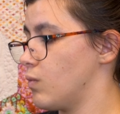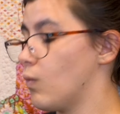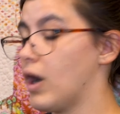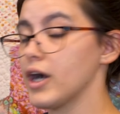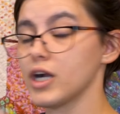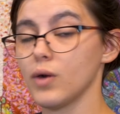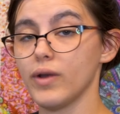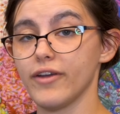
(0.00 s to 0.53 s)

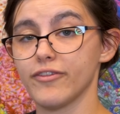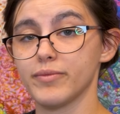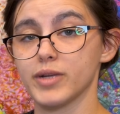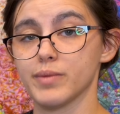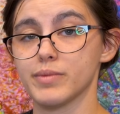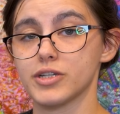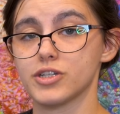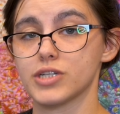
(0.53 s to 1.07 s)
walk away from
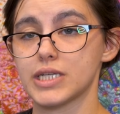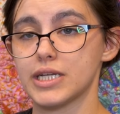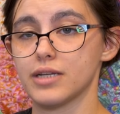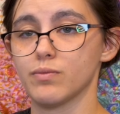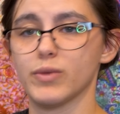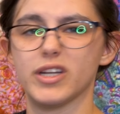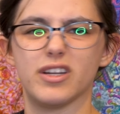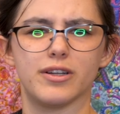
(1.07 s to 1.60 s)
your
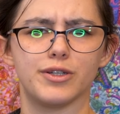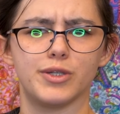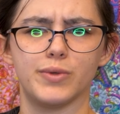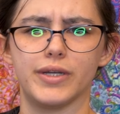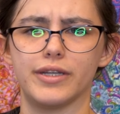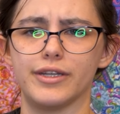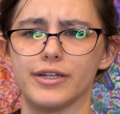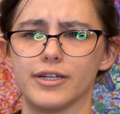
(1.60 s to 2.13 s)
machine when you're
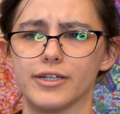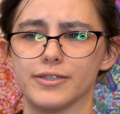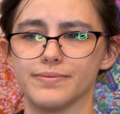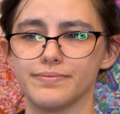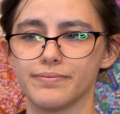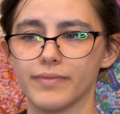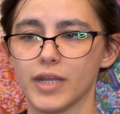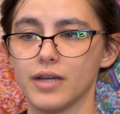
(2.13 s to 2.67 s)
doing
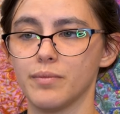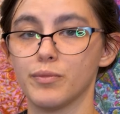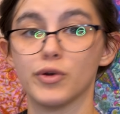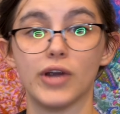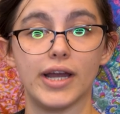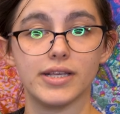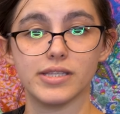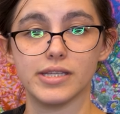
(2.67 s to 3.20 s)
your
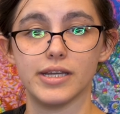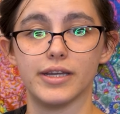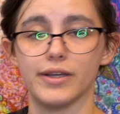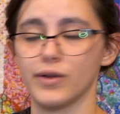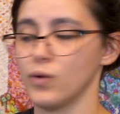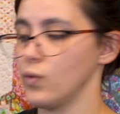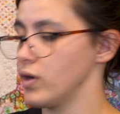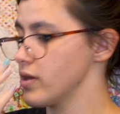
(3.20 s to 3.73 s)

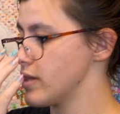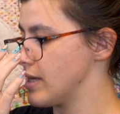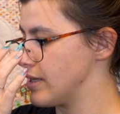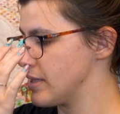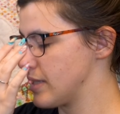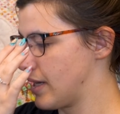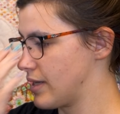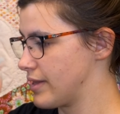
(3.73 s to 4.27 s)
pressing or
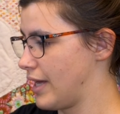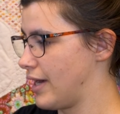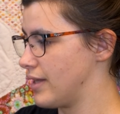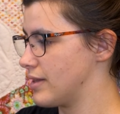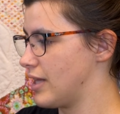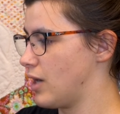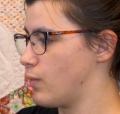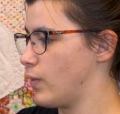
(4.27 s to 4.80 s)
things like
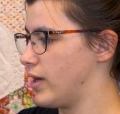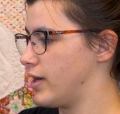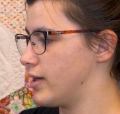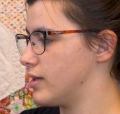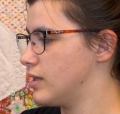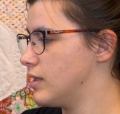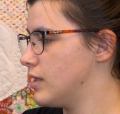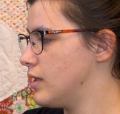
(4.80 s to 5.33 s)
that, that way,